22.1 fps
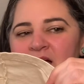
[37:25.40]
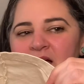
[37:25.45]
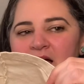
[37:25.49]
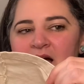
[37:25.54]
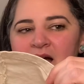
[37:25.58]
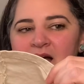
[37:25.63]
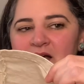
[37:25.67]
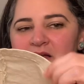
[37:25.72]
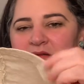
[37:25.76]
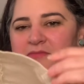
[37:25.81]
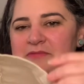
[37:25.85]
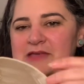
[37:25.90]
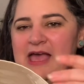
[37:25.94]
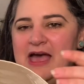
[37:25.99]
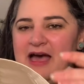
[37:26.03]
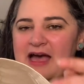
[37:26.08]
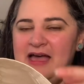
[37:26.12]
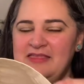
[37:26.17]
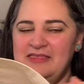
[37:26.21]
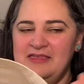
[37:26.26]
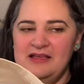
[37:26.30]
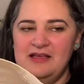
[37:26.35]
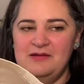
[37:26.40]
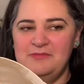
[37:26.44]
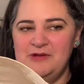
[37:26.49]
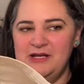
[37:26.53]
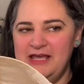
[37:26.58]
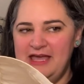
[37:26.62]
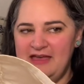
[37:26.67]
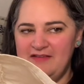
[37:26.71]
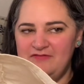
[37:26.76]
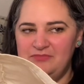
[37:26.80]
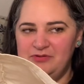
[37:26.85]
Yeah, I think I'm gonna
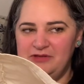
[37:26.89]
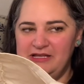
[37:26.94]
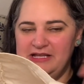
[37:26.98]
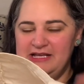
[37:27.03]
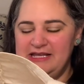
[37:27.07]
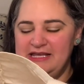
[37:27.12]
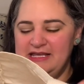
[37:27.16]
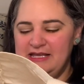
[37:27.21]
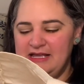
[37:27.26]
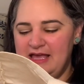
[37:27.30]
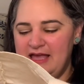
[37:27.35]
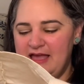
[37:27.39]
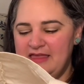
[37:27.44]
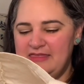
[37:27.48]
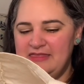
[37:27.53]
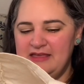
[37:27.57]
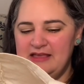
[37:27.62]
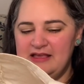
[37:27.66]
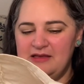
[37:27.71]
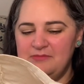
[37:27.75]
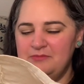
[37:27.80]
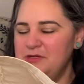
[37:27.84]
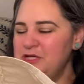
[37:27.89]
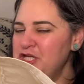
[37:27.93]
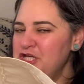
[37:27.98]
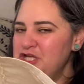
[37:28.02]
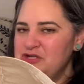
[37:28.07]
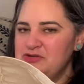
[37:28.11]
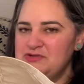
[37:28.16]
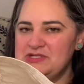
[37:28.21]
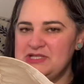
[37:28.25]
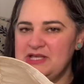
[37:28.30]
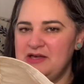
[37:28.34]
have plenty. I think I'm gonna
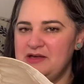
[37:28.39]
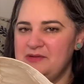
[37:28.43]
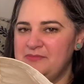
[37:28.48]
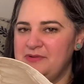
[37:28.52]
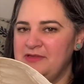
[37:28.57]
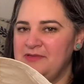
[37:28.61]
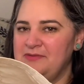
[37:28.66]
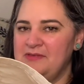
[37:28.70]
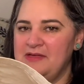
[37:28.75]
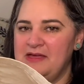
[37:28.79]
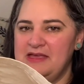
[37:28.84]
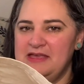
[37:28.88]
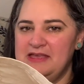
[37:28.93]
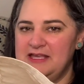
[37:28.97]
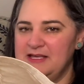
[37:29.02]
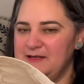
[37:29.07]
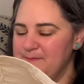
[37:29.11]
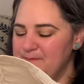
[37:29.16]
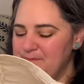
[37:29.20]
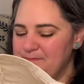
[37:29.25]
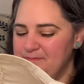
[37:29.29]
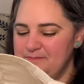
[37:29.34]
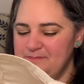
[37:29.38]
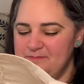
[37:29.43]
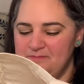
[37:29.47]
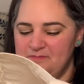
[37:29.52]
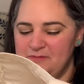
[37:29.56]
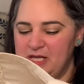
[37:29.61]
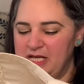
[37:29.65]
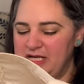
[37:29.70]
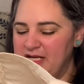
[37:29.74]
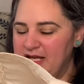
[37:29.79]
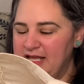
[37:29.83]
use up like
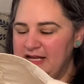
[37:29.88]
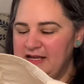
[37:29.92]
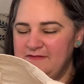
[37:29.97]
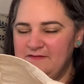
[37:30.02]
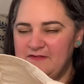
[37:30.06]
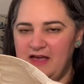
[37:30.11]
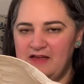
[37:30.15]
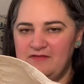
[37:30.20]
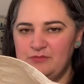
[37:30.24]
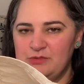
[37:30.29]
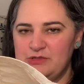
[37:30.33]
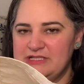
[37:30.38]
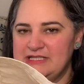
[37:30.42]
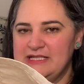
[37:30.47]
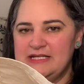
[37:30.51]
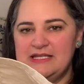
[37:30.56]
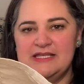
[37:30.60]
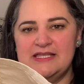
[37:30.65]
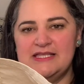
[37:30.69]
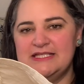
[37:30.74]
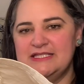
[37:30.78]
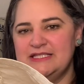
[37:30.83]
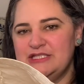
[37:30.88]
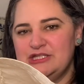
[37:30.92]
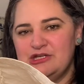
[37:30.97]
95% of this